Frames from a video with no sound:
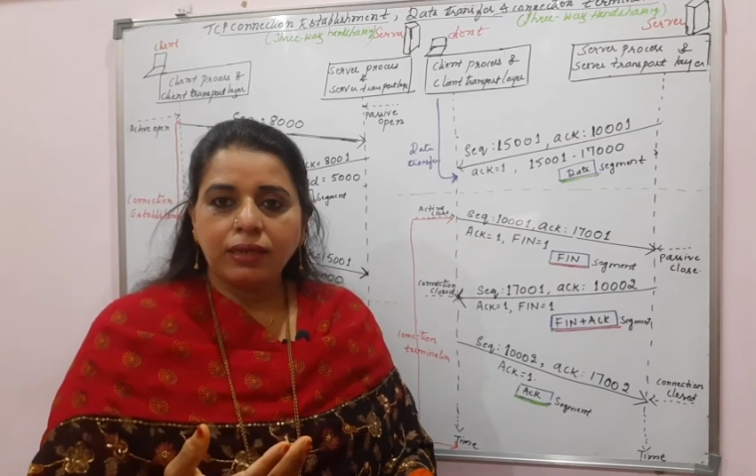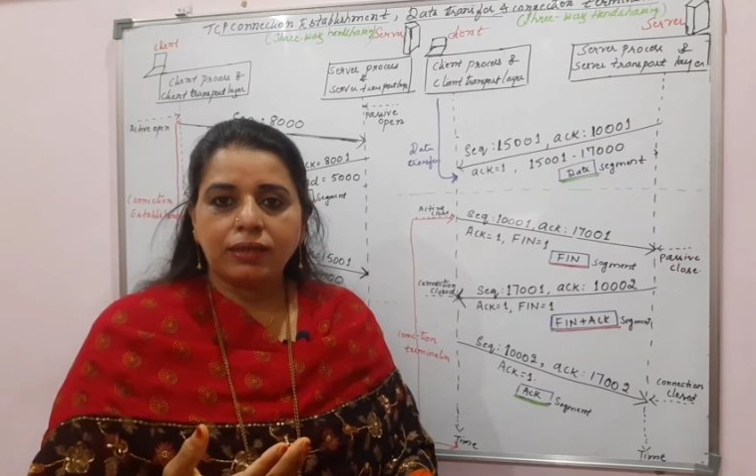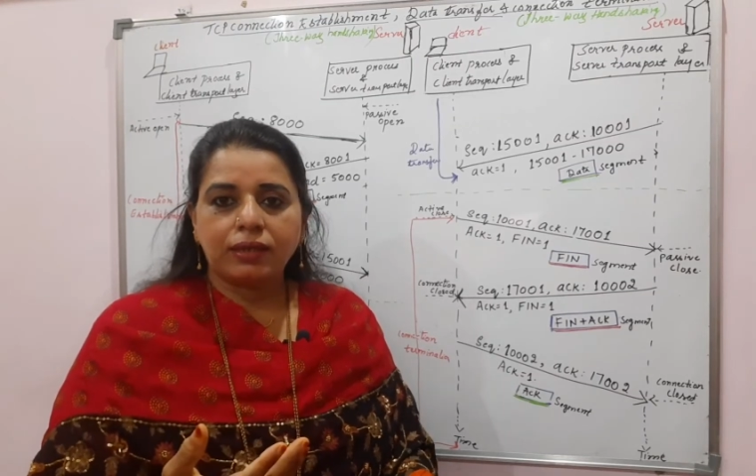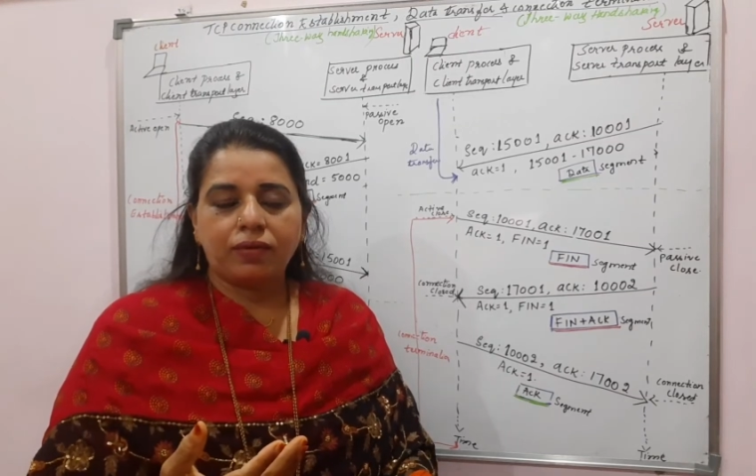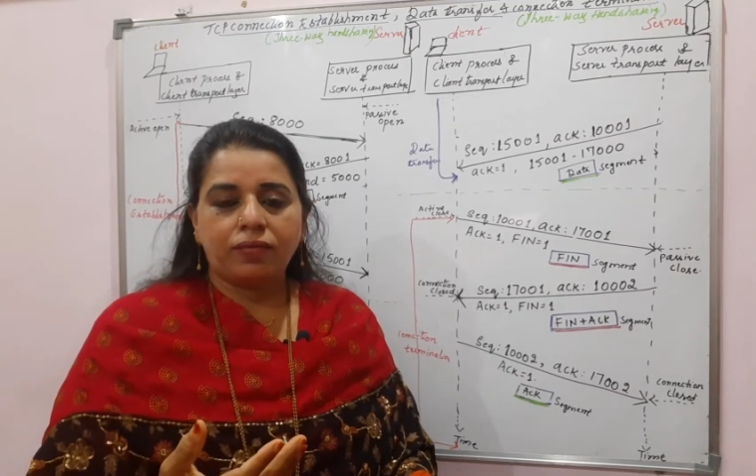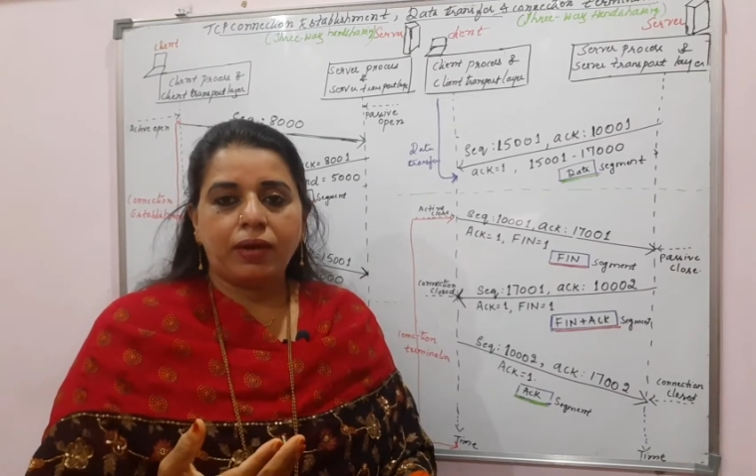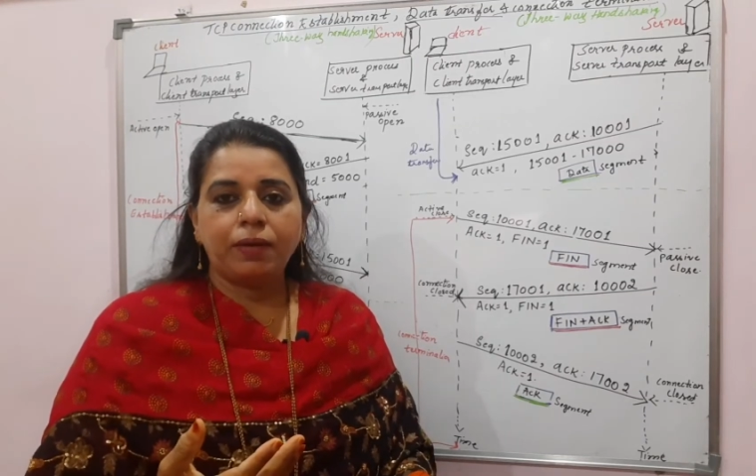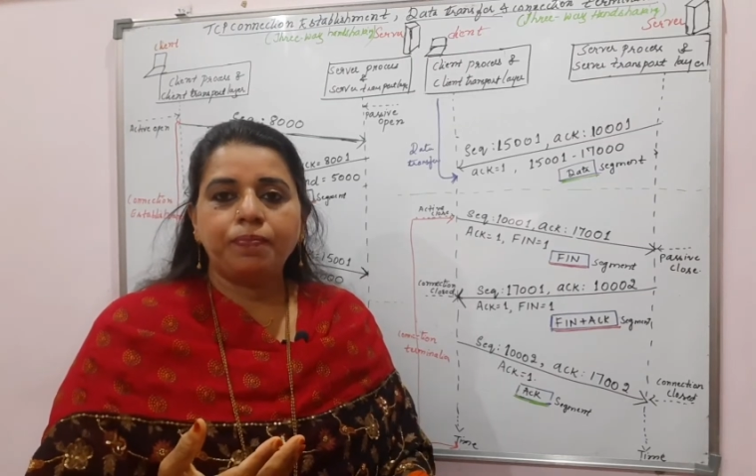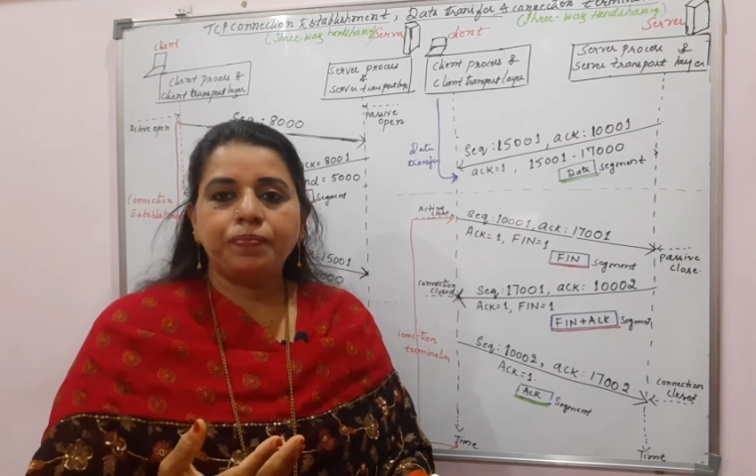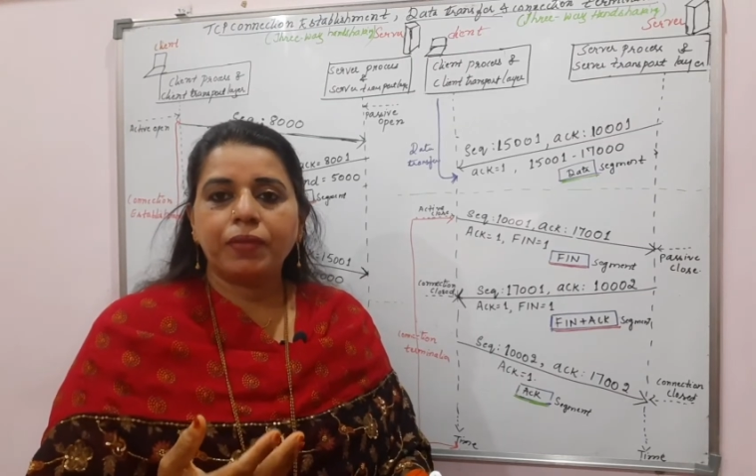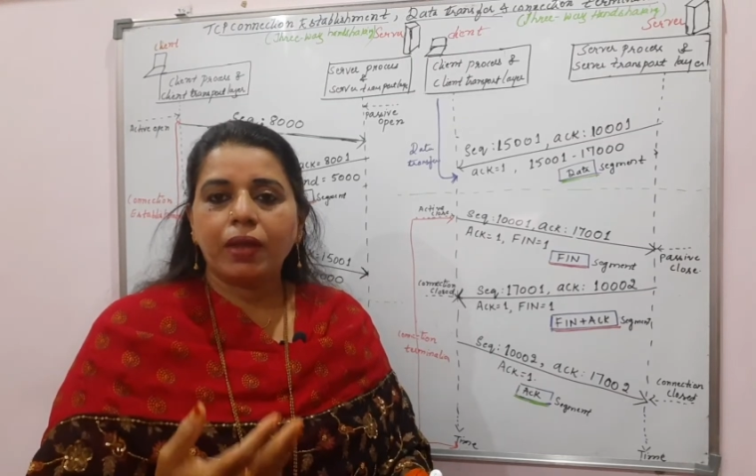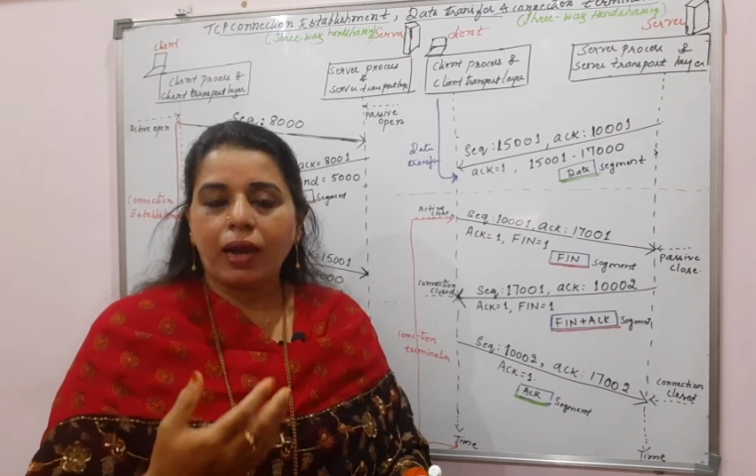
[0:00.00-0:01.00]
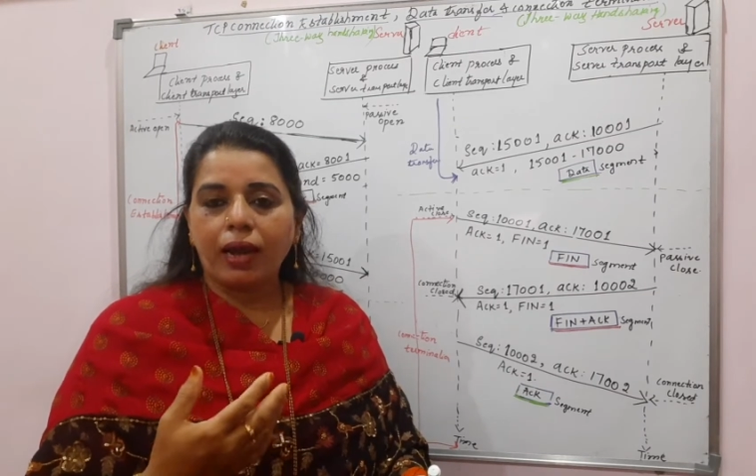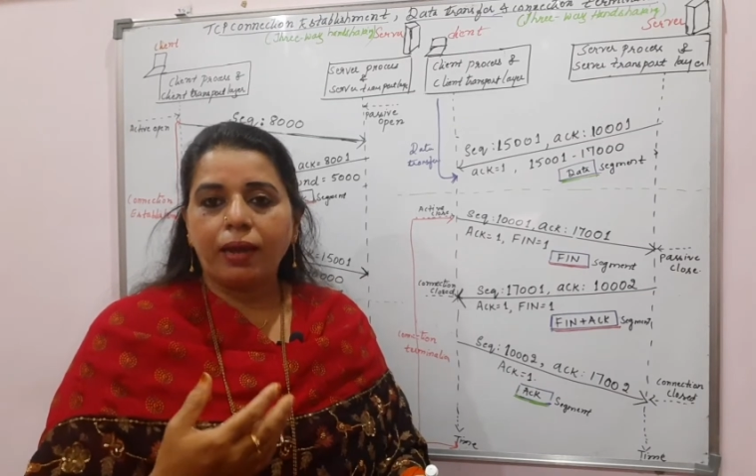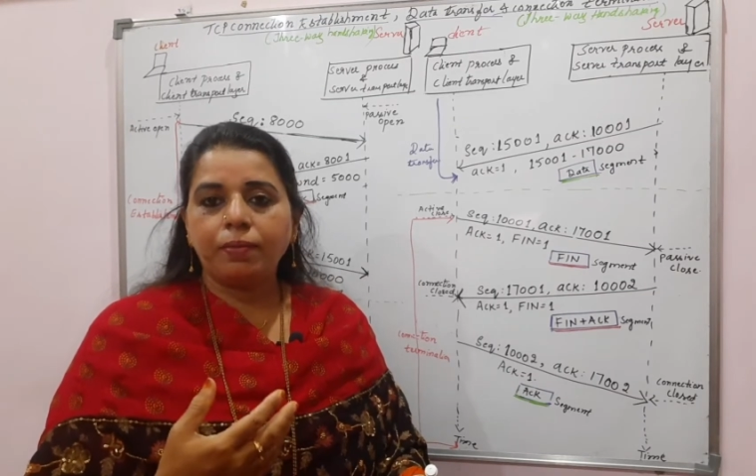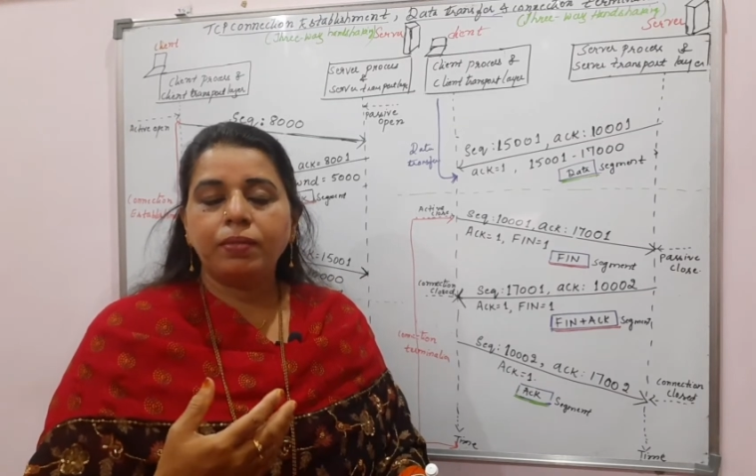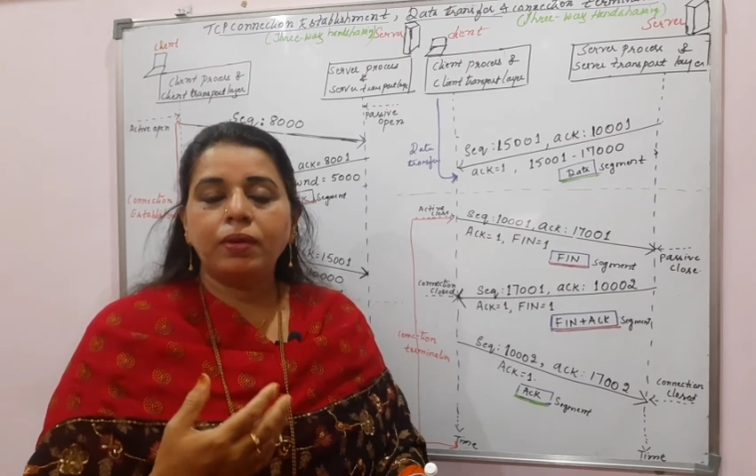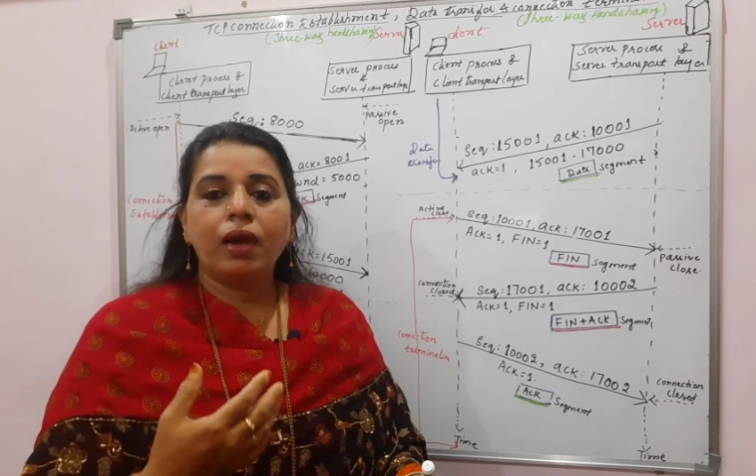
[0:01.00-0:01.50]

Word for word: the server I am